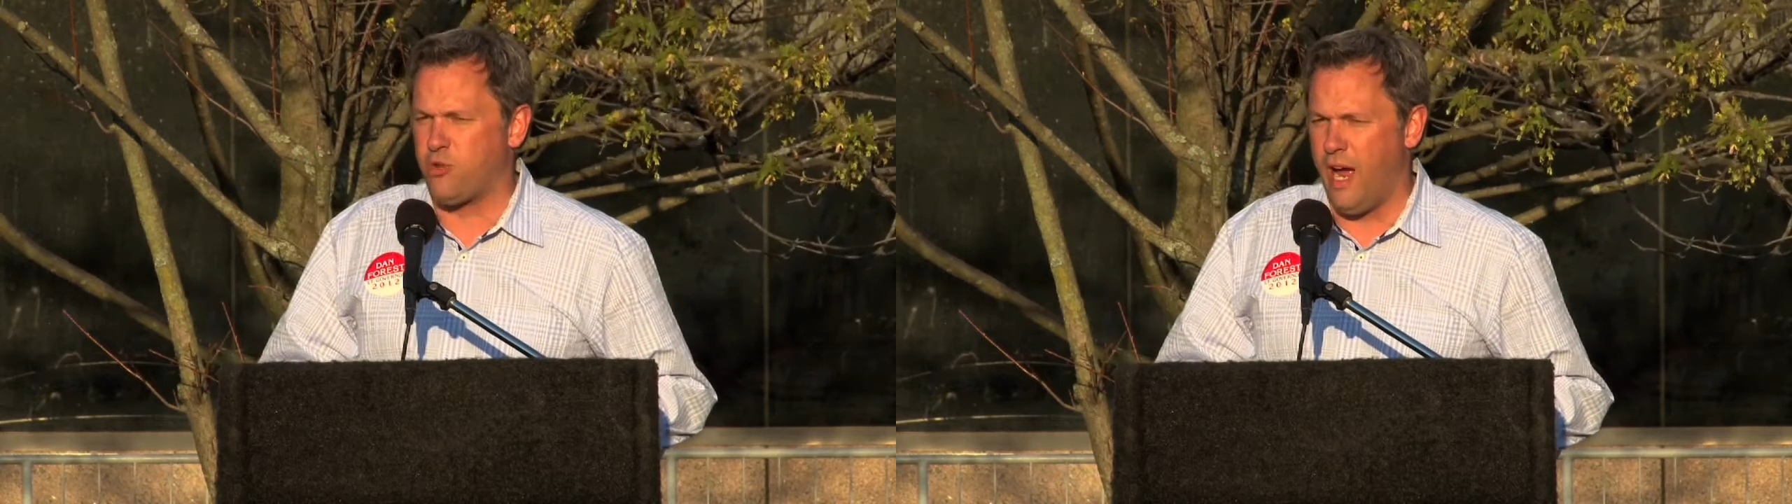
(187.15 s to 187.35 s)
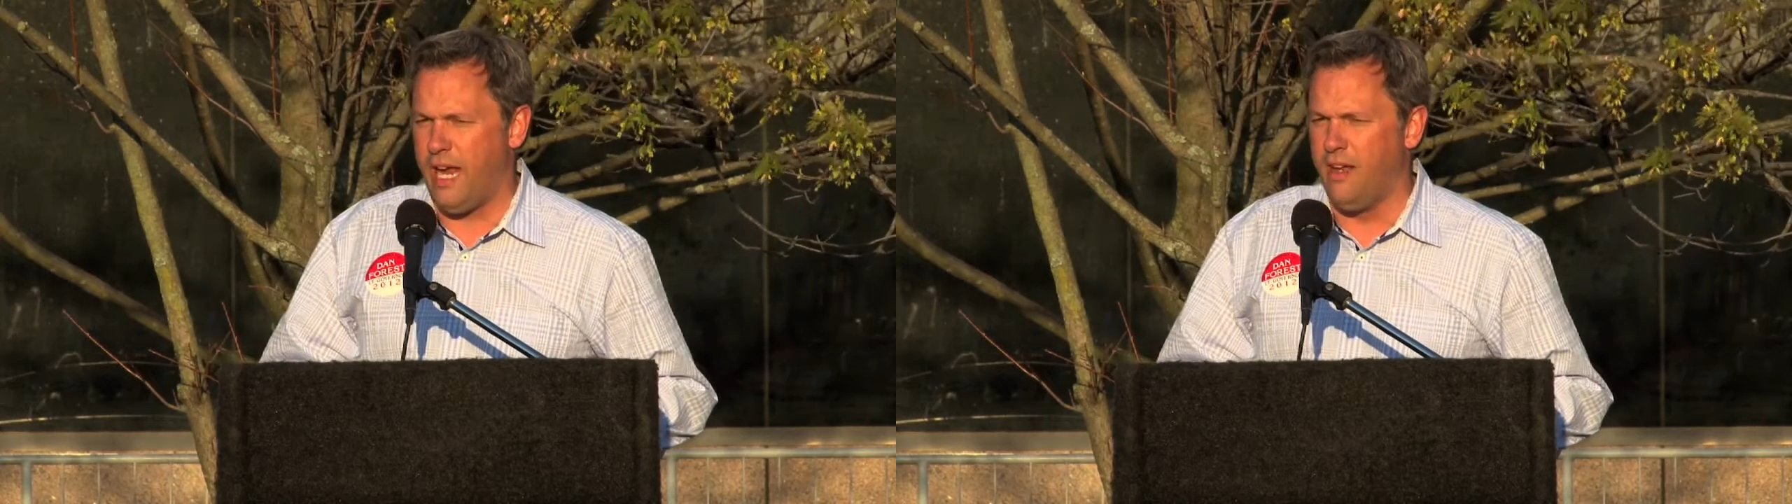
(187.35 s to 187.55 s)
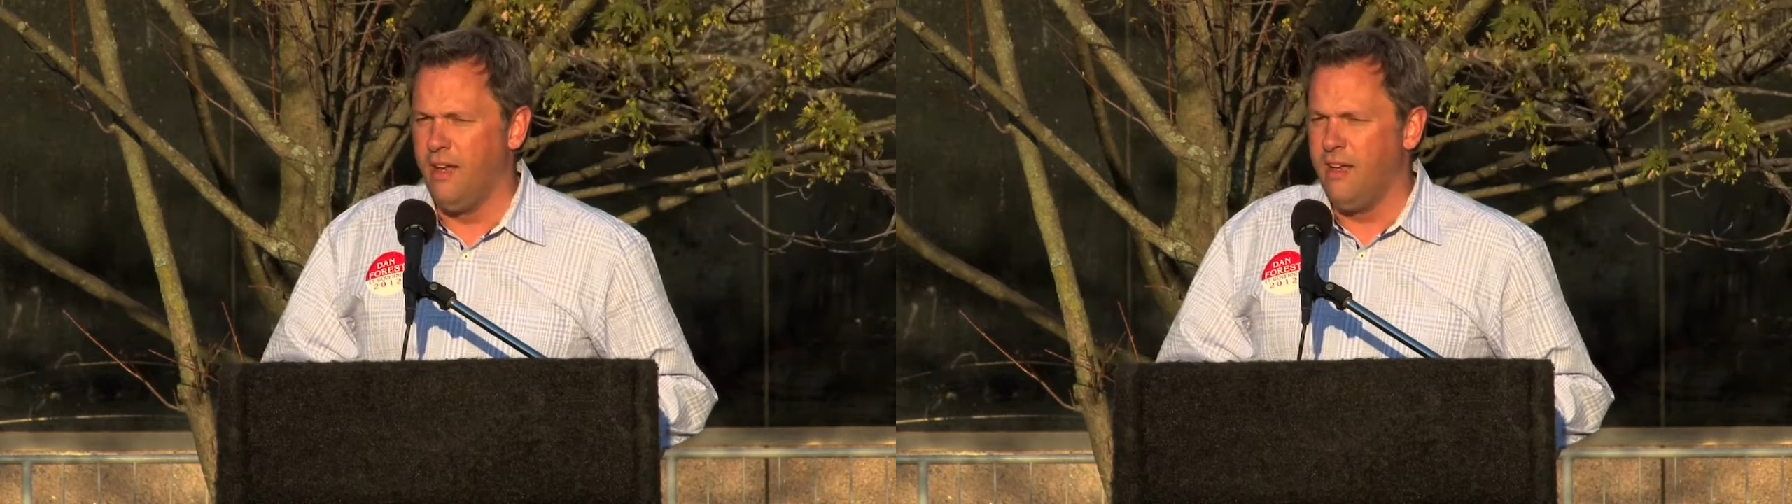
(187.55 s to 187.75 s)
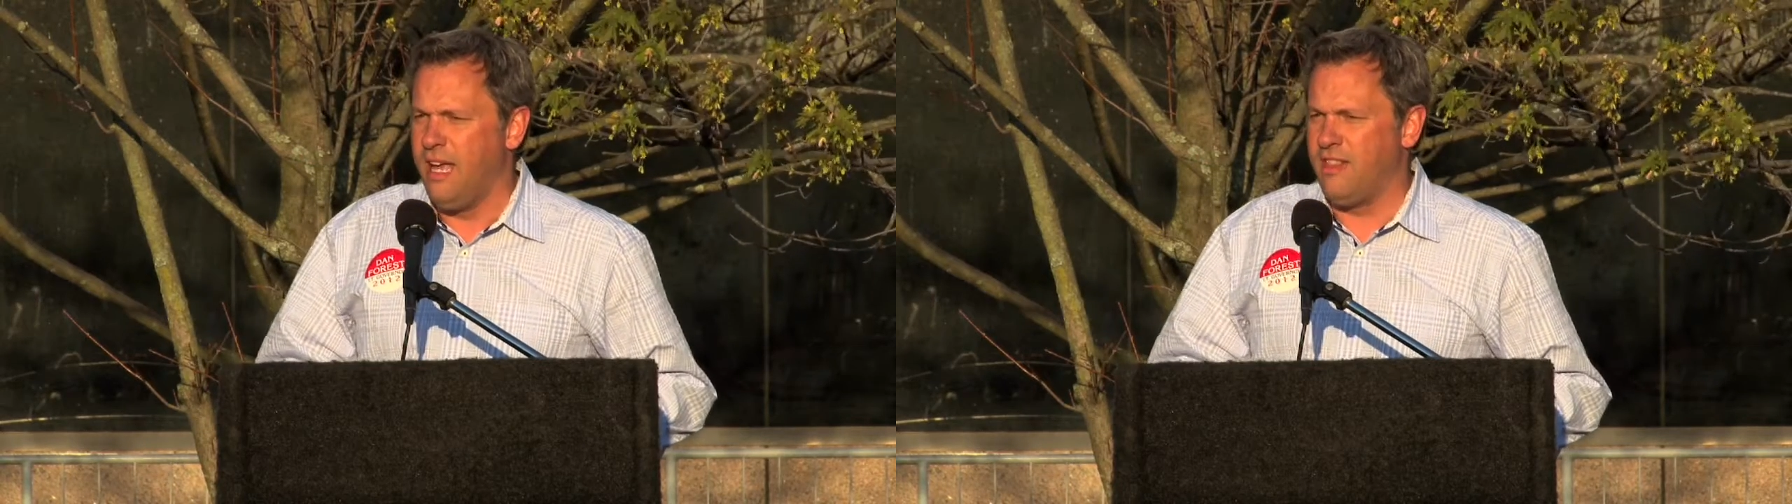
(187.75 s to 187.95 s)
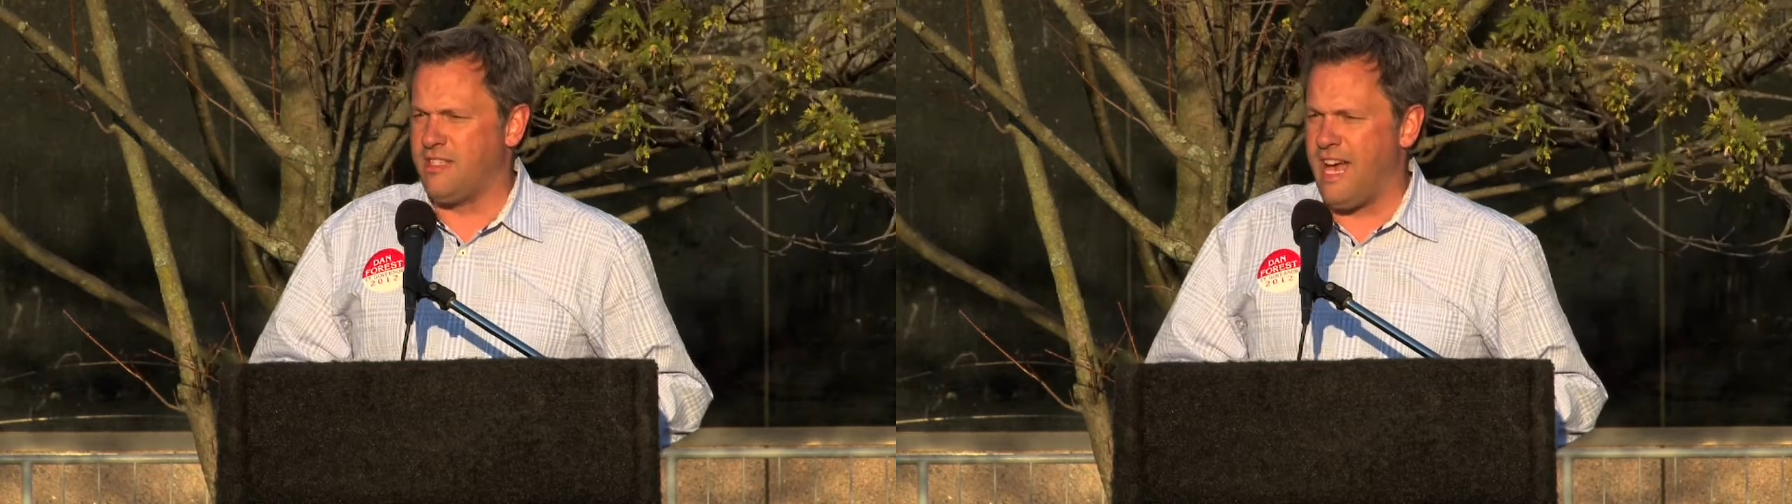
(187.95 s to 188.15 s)
rate
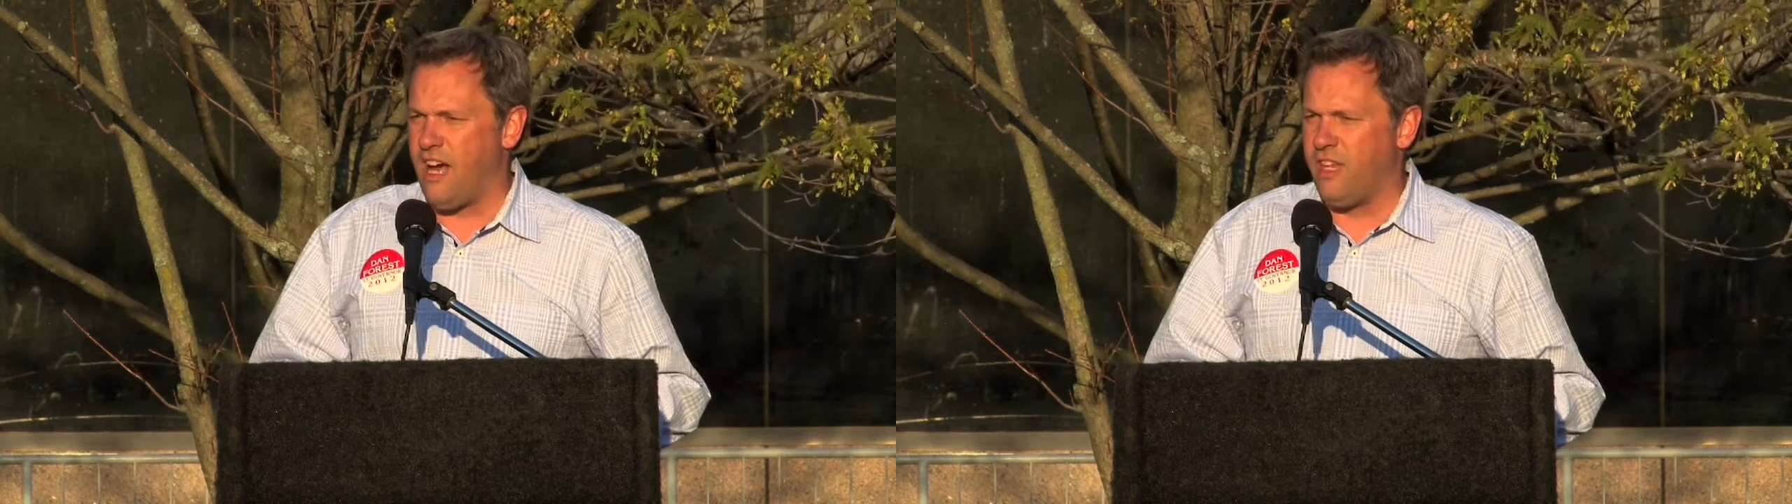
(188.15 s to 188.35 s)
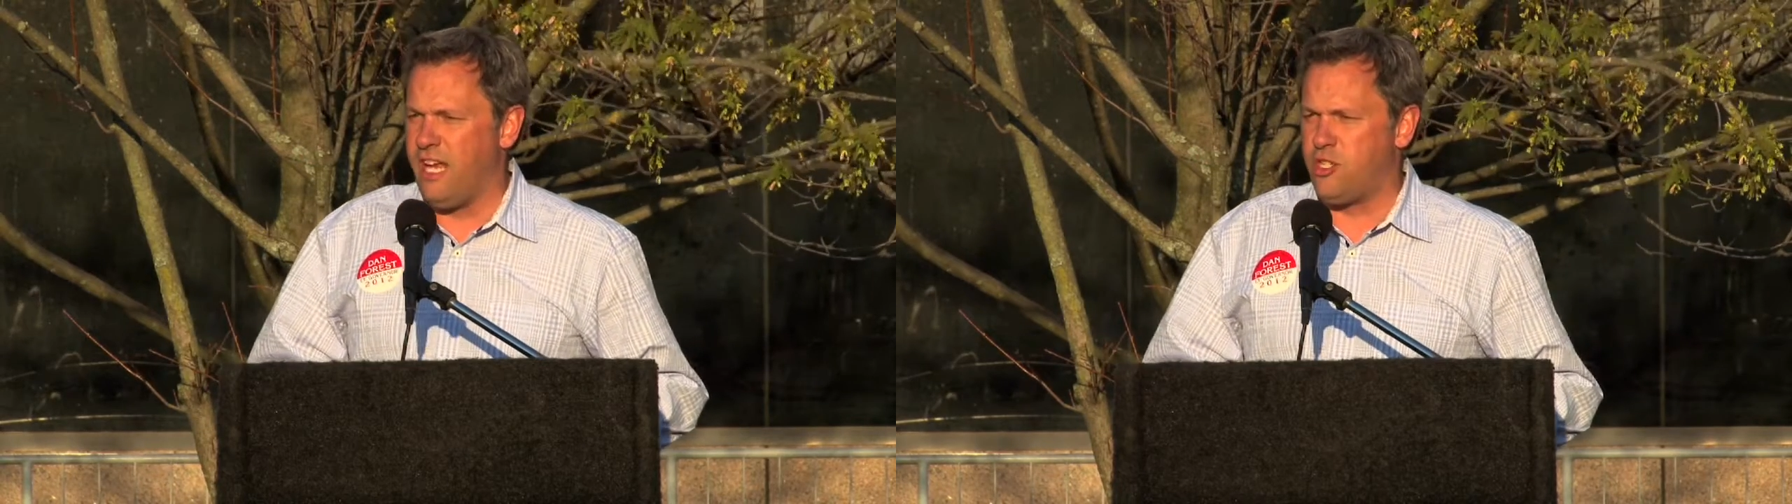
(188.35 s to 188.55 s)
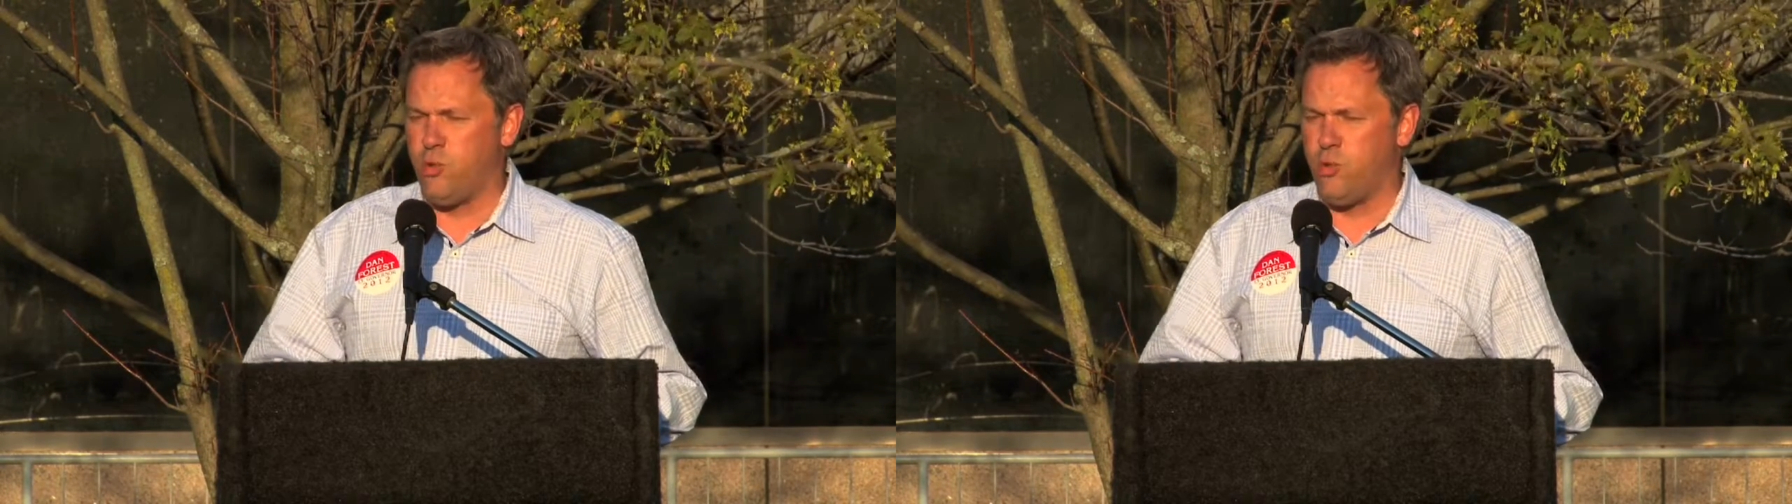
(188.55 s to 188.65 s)
in the Southeast.